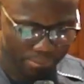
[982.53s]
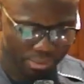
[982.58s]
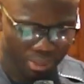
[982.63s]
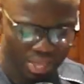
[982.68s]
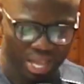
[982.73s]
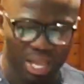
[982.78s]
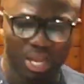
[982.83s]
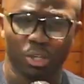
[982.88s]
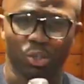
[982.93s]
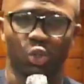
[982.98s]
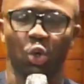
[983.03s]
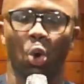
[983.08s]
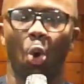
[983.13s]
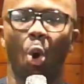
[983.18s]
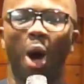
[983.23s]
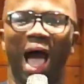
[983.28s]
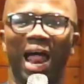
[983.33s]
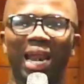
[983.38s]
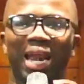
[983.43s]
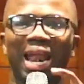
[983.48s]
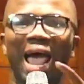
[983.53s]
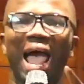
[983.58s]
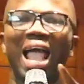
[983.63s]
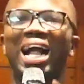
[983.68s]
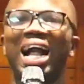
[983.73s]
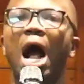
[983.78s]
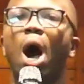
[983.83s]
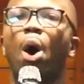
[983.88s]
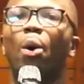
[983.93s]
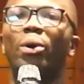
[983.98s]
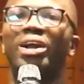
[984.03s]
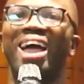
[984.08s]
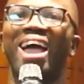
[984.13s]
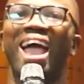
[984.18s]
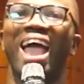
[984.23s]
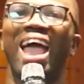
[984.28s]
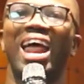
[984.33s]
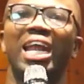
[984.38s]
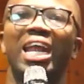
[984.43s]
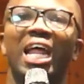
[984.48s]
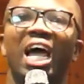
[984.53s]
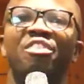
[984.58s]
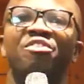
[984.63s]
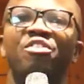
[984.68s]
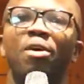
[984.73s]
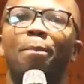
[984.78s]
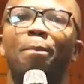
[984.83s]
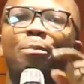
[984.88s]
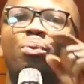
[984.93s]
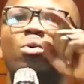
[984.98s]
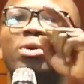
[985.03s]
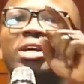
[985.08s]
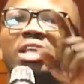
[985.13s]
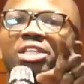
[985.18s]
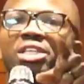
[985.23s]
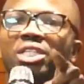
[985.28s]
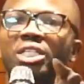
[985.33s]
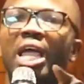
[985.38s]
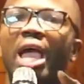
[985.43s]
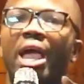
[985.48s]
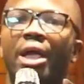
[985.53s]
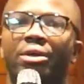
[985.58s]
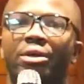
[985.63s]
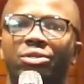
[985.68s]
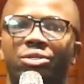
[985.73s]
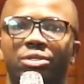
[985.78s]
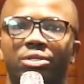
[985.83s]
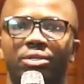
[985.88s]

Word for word: So I like how the NIV put this text.